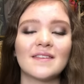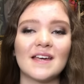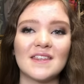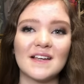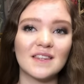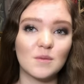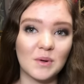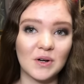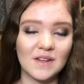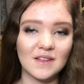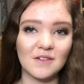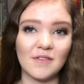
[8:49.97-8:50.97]
They think the
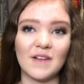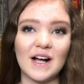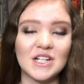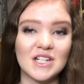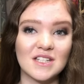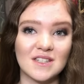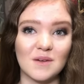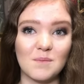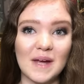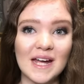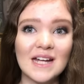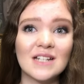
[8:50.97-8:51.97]
bird in the reflection is their
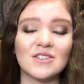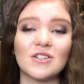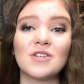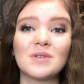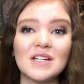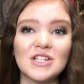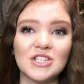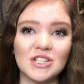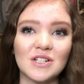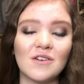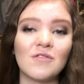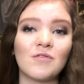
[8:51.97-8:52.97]
mate, so you really
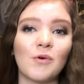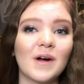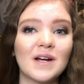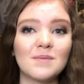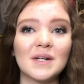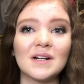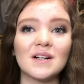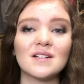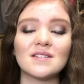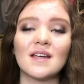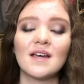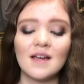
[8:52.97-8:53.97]
should avoid
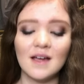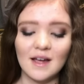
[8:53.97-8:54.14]
mirrors.